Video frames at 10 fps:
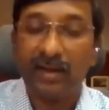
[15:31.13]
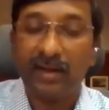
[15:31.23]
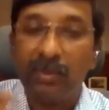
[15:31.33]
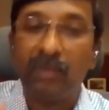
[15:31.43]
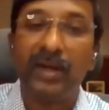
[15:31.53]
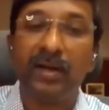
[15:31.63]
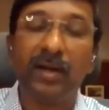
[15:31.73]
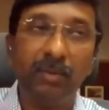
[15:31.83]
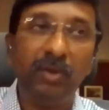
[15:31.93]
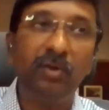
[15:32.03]
Number one.
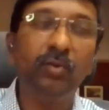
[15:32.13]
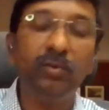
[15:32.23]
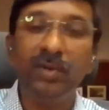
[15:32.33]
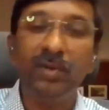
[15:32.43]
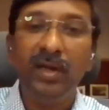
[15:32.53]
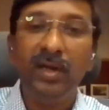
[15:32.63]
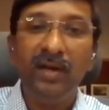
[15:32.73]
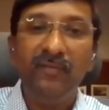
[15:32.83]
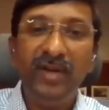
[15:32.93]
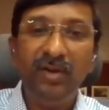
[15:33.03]
Number two,
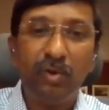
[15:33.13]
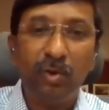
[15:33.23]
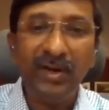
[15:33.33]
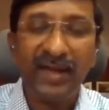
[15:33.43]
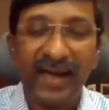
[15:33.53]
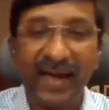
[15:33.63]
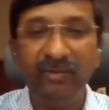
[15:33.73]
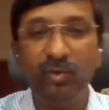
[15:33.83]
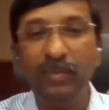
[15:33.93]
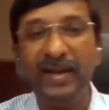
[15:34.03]
we don't
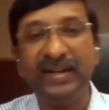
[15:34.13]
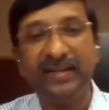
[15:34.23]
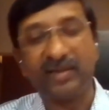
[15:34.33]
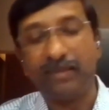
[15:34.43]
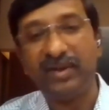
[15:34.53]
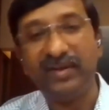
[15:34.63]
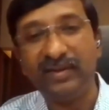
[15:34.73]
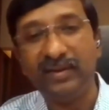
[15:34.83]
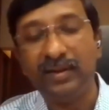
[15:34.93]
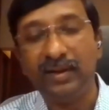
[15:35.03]
have too many disruptors
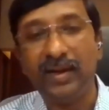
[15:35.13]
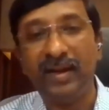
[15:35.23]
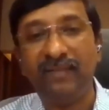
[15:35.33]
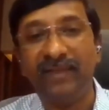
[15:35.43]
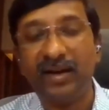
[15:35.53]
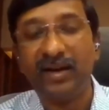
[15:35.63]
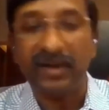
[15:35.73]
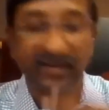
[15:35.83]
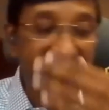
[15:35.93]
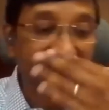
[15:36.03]
in an
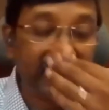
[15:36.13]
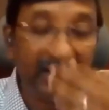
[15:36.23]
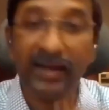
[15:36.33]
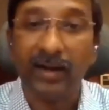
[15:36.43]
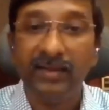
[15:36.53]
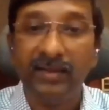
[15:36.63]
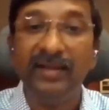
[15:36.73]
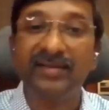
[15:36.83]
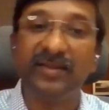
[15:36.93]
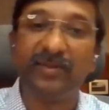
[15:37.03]
environment such as India in the
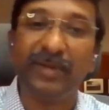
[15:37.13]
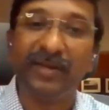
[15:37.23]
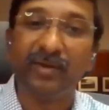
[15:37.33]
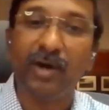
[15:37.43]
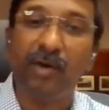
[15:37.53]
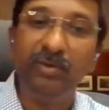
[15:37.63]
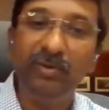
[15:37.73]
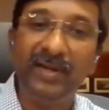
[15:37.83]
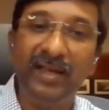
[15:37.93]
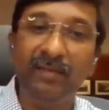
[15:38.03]
listed space. So how do you
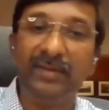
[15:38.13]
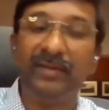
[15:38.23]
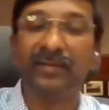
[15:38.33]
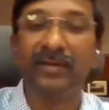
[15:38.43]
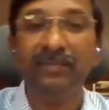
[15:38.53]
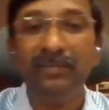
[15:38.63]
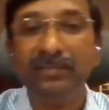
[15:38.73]
deal with this?